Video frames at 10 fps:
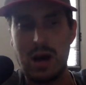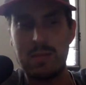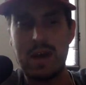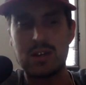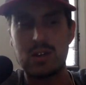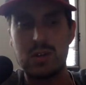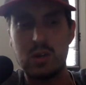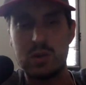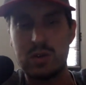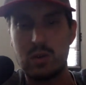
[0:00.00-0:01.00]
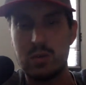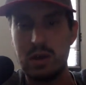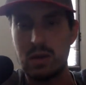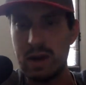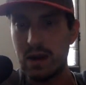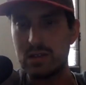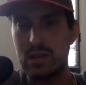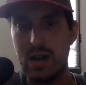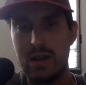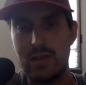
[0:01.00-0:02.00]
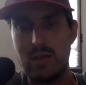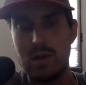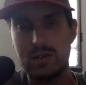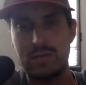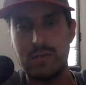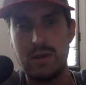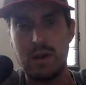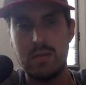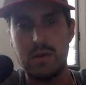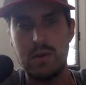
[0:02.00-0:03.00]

I'm not sure the USL would be around today if it wasn't for them.